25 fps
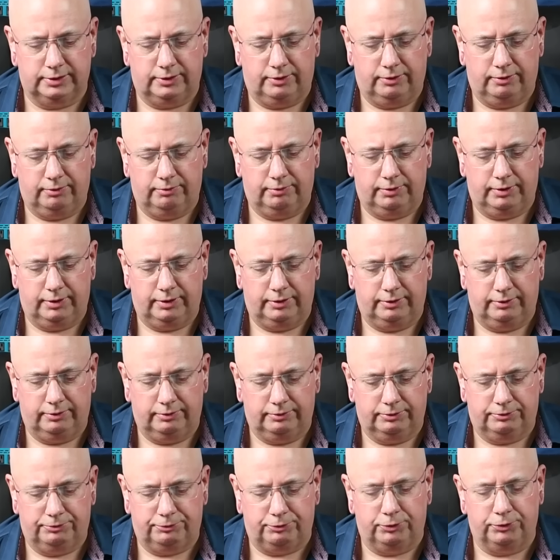are
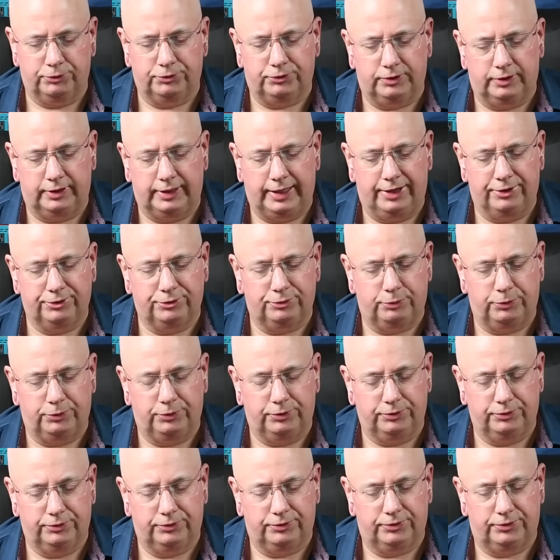uh, the first and last
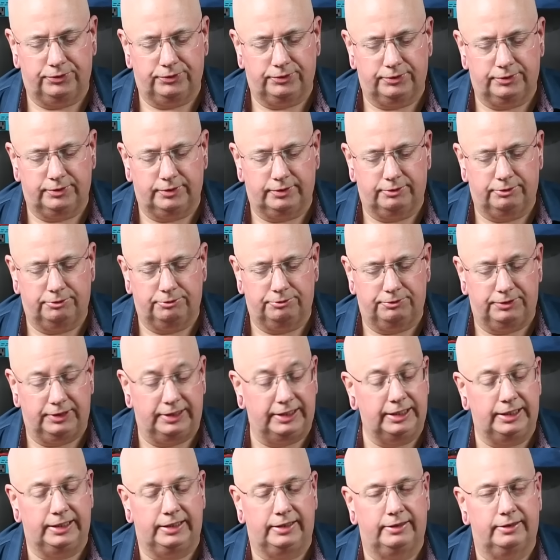words of
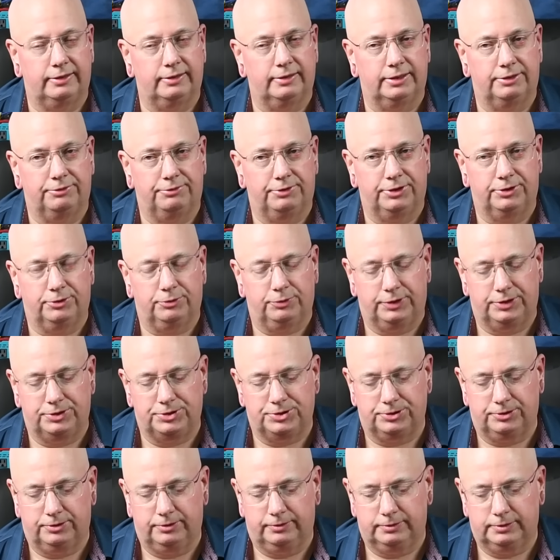any living
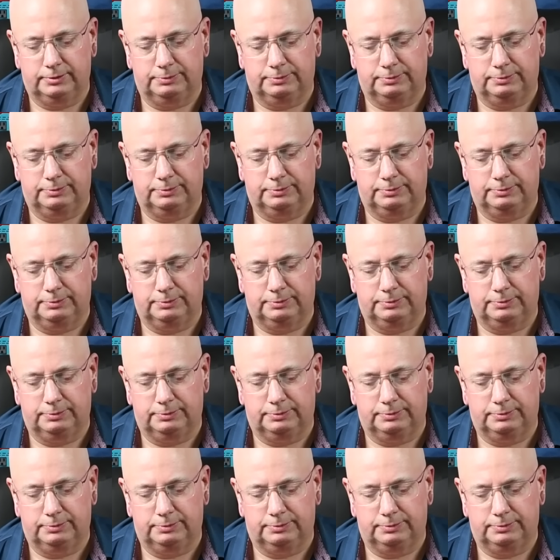creature,